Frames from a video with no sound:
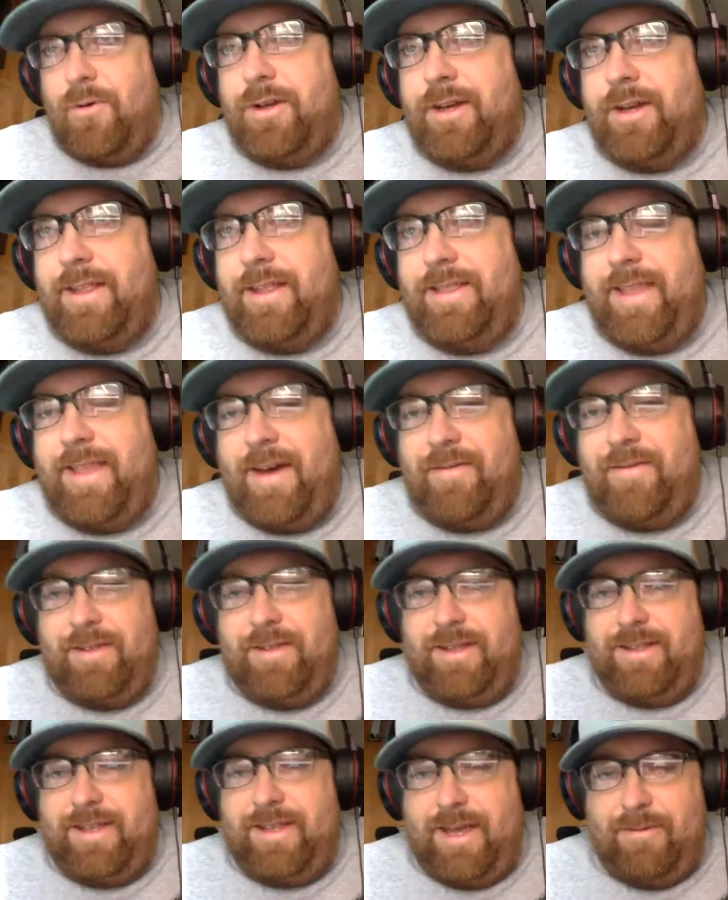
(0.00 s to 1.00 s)
you can
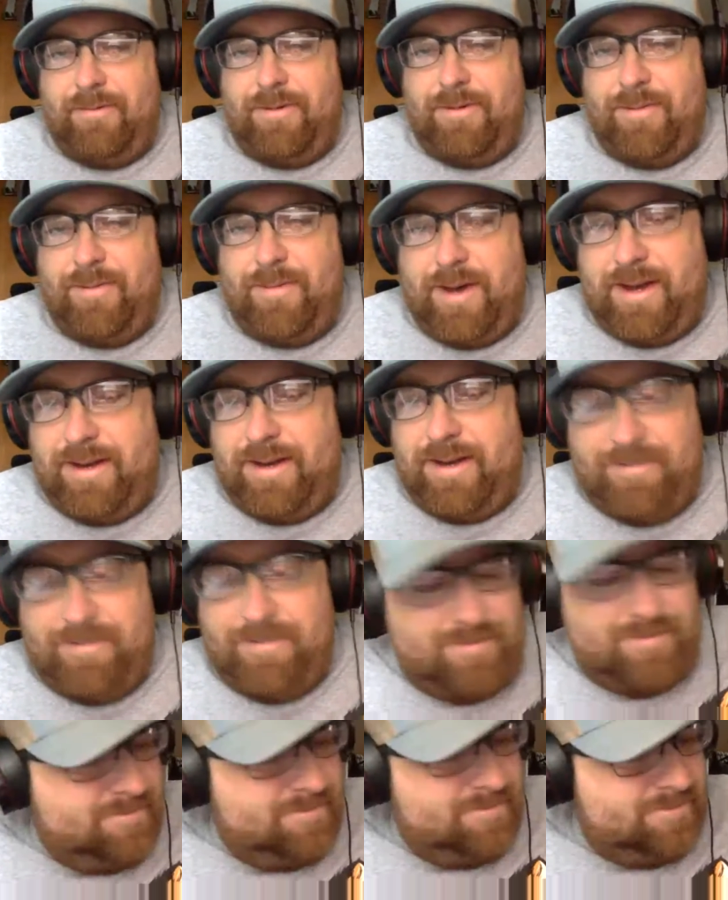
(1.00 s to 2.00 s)
definitely take one of mine
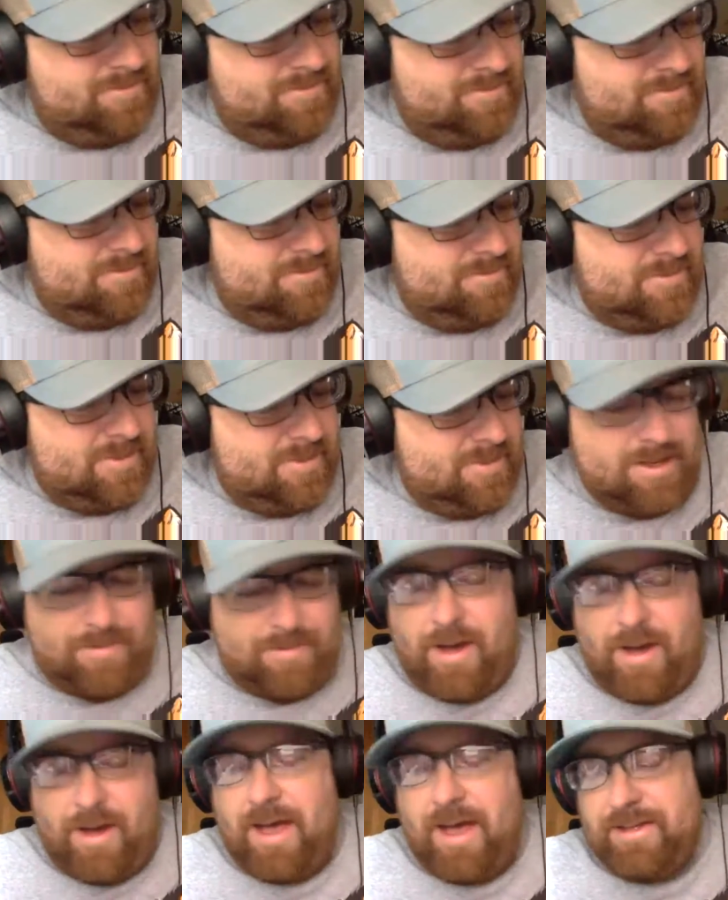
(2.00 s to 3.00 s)
because
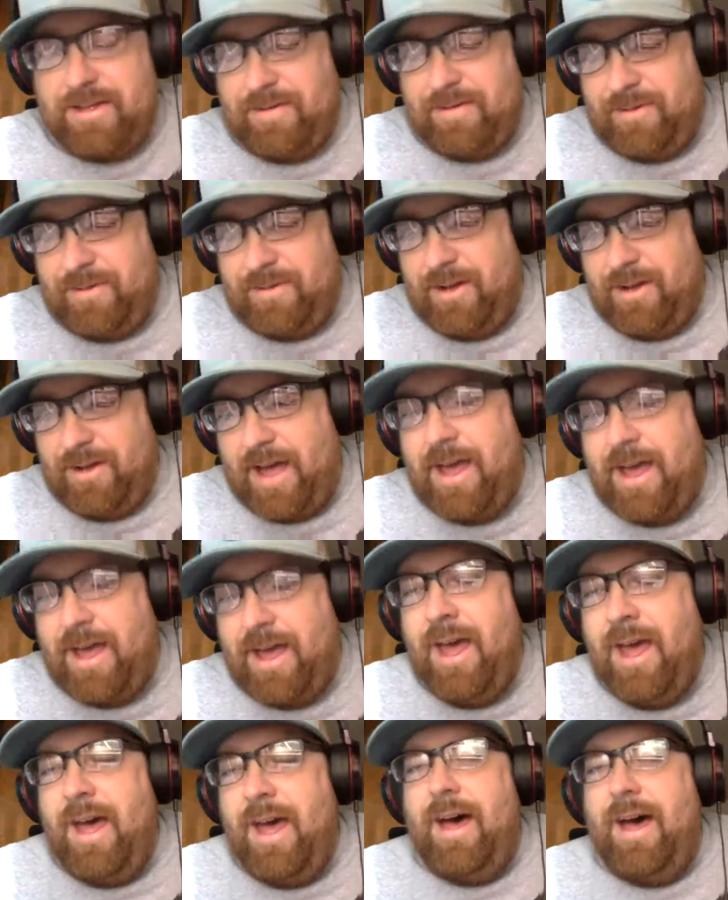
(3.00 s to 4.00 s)
I'm positive
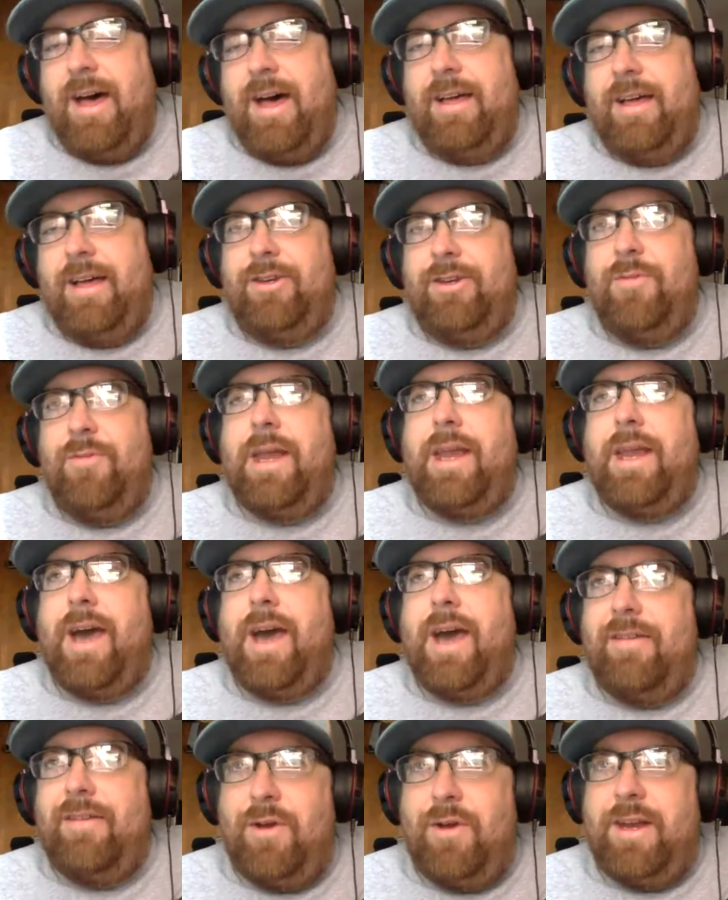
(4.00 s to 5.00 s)
you may not
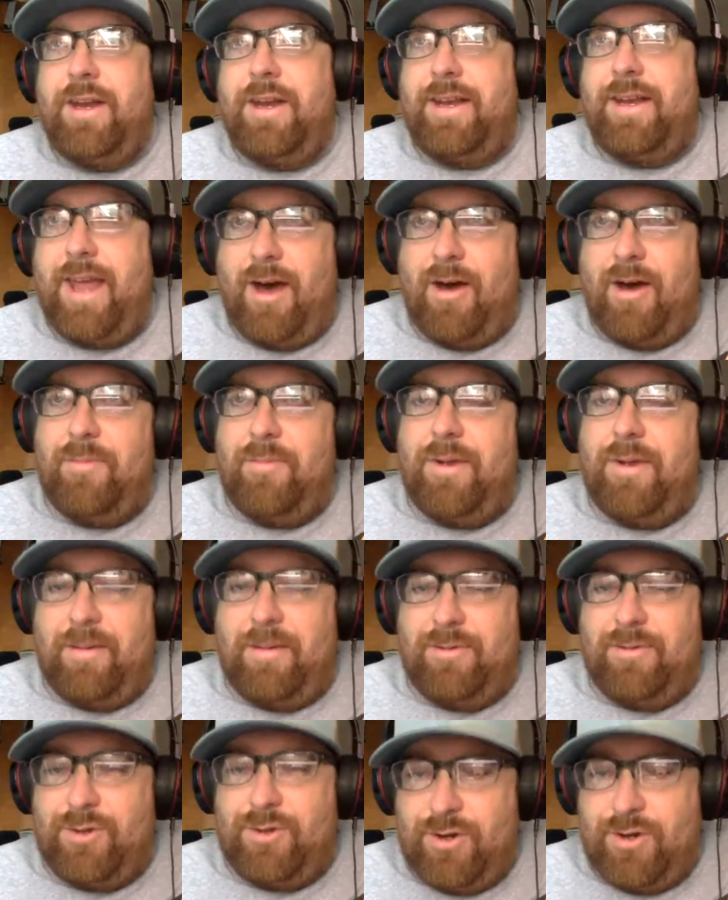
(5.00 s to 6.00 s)
have written it down, but
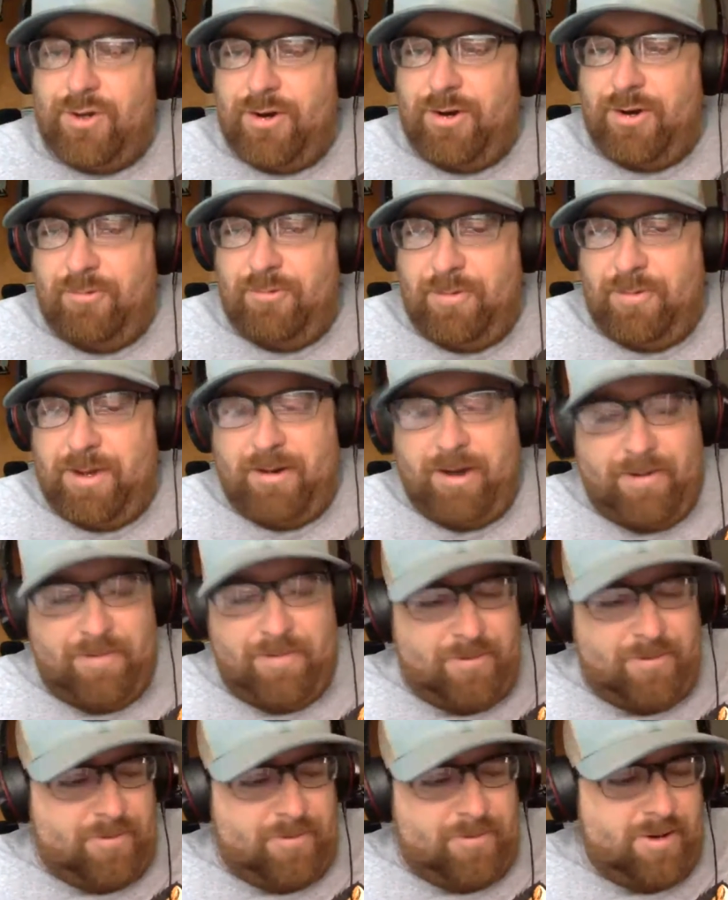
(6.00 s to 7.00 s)
I'm sure you will be
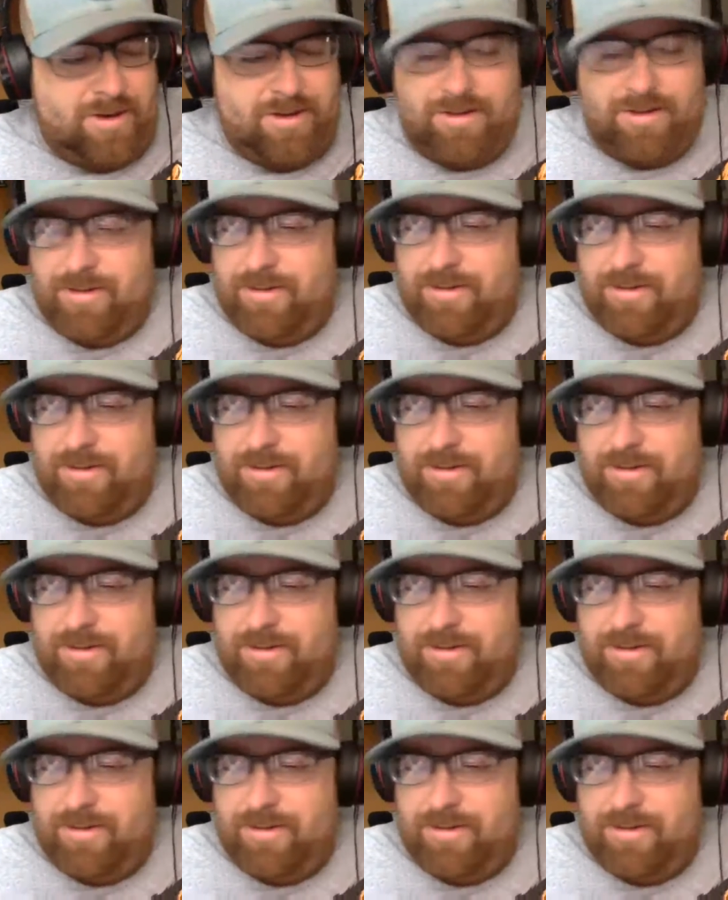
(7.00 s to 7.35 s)
grateful for it.